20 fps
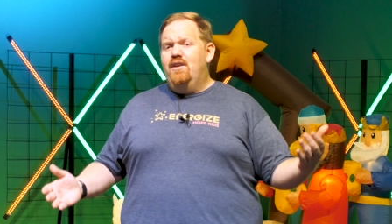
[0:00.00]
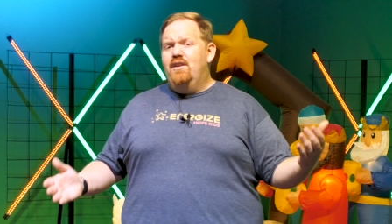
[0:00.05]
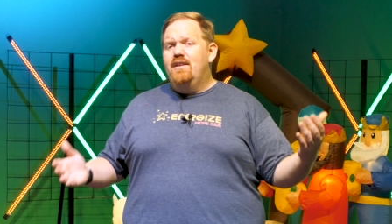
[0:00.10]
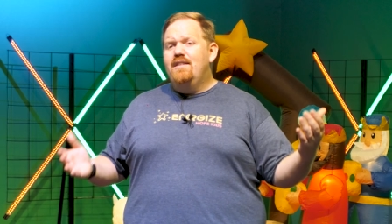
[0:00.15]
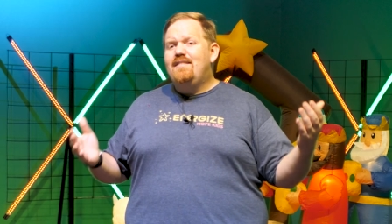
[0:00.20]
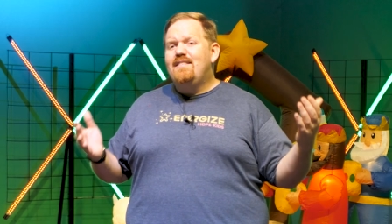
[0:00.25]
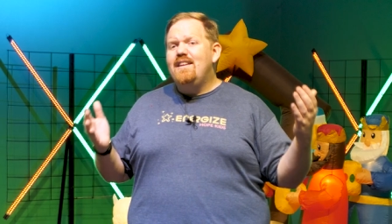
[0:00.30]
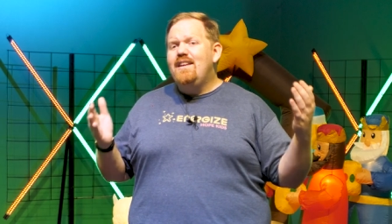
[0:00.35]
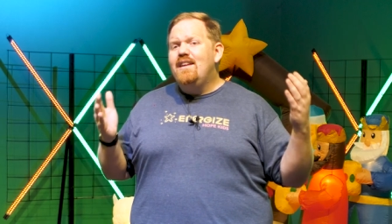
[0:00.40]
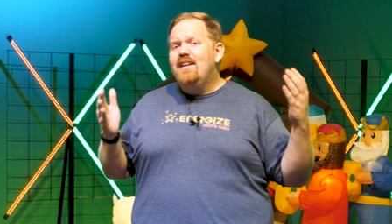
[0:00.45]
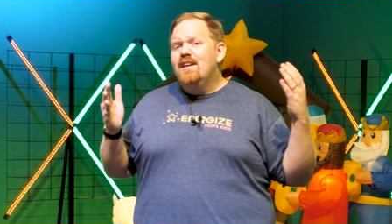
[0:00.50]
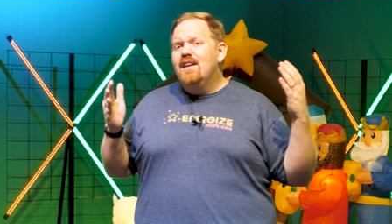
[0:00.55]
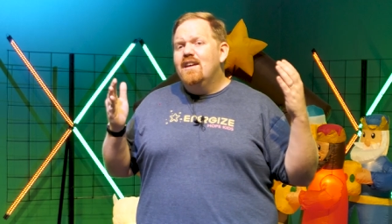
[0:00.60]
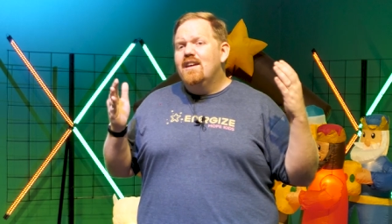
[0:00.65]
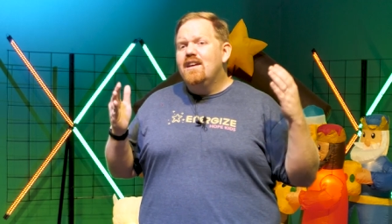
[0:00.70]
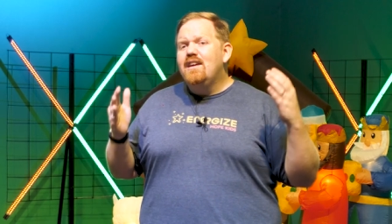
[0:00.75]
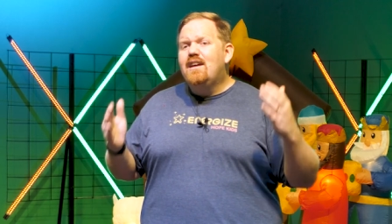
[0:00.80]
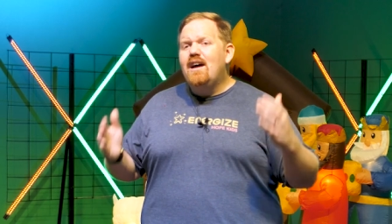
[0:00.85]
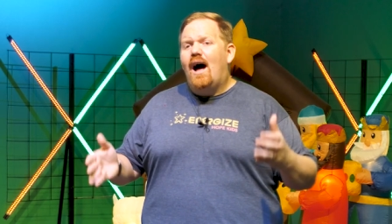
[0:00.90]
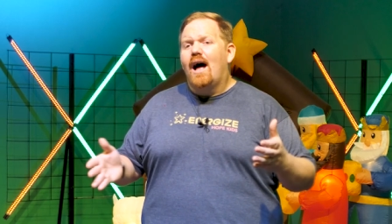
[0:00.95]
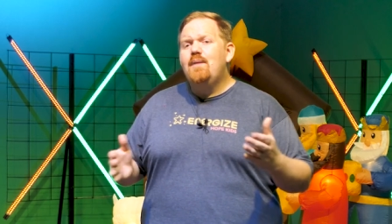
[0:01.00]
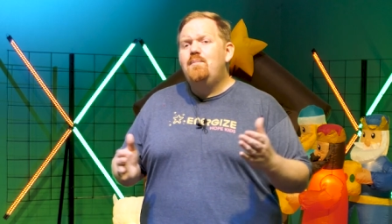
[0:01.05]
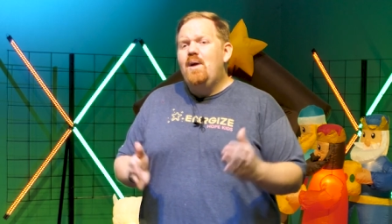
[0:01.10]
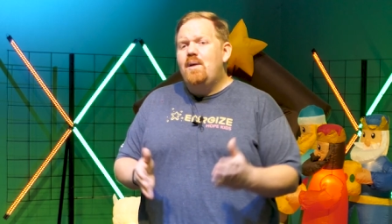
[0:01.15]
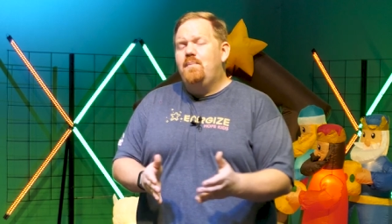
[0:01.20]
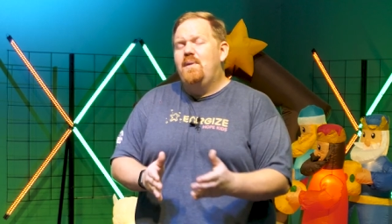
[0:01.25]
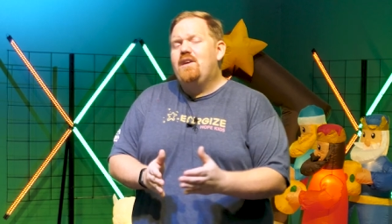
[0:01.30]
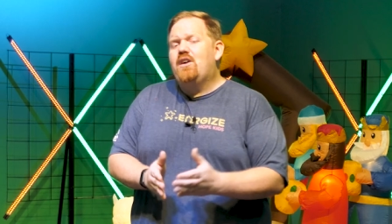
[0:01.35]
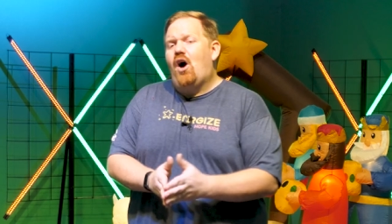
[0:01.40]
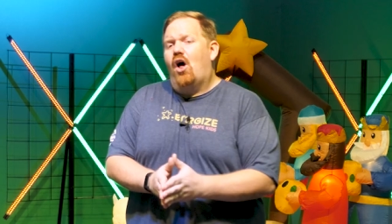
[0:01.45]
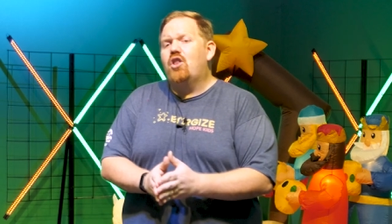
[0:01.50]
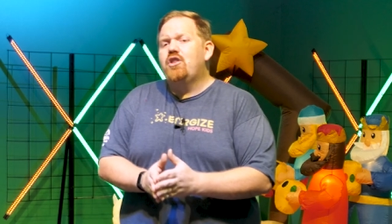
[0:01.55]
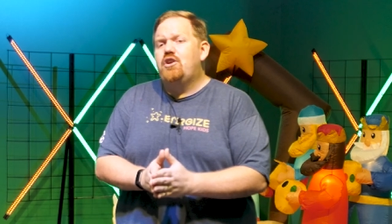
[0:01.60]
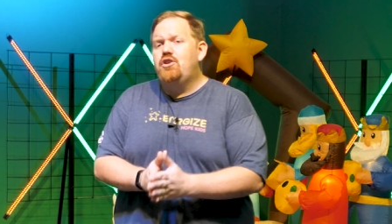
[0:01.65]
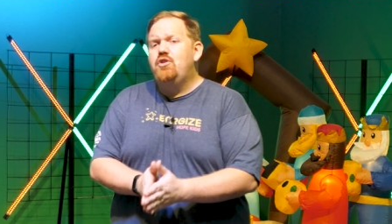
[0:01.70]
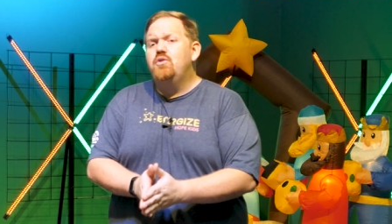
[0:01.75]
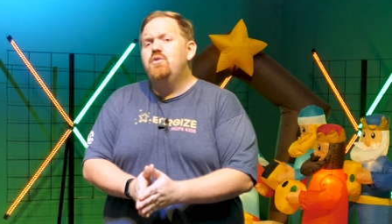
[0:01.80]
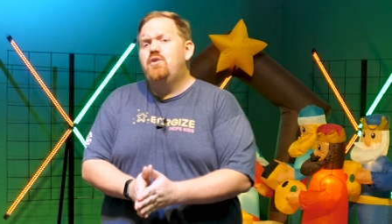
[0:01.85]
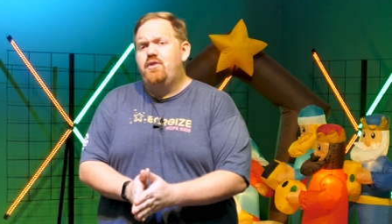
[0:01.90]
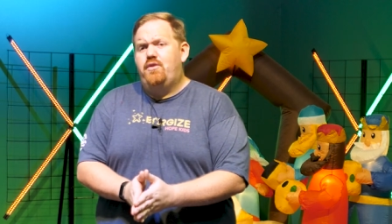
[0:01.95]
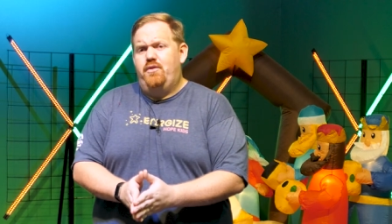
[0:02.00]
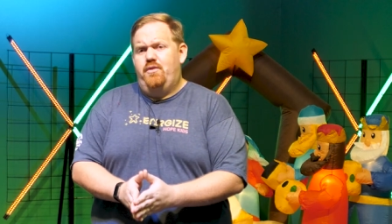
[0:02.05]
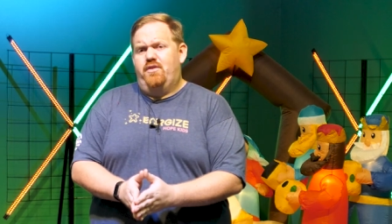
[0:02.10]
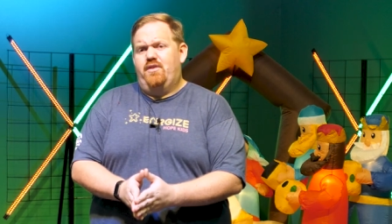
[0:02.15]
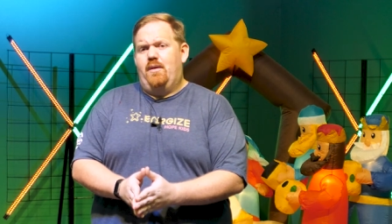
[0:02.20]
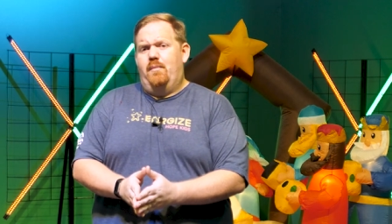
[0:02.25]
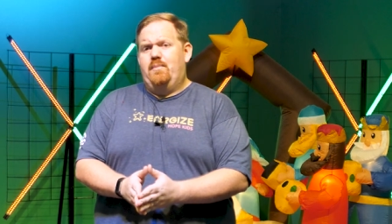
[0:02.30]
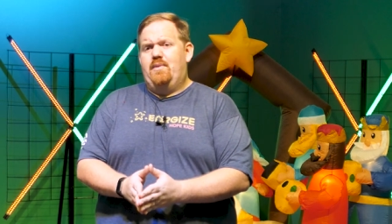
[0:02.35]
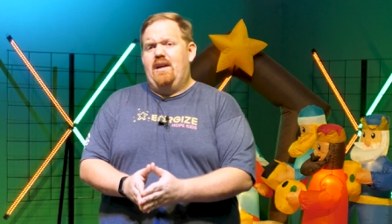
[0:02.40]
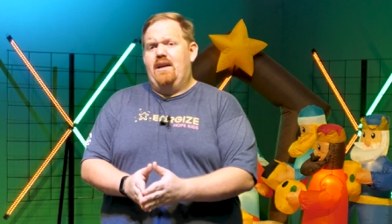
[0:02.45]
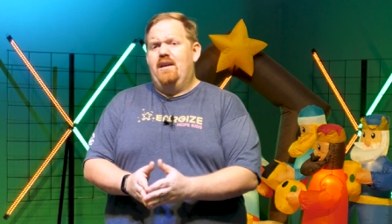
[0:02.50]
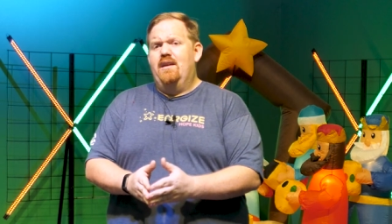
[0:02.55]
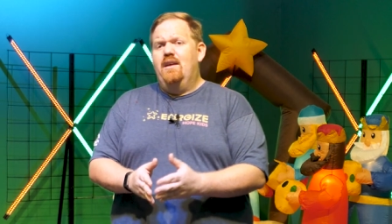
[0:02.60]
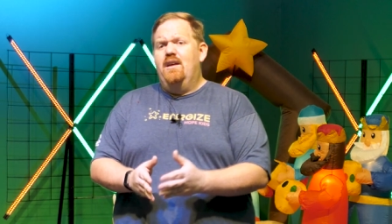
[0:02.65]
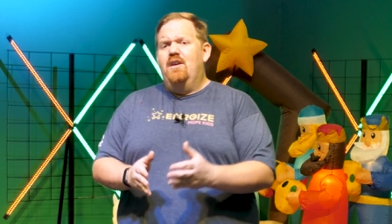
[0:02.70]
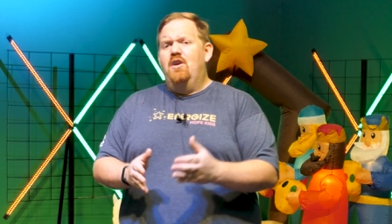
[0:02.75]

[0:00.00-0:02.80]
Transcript: You see, God may be calling you to do something.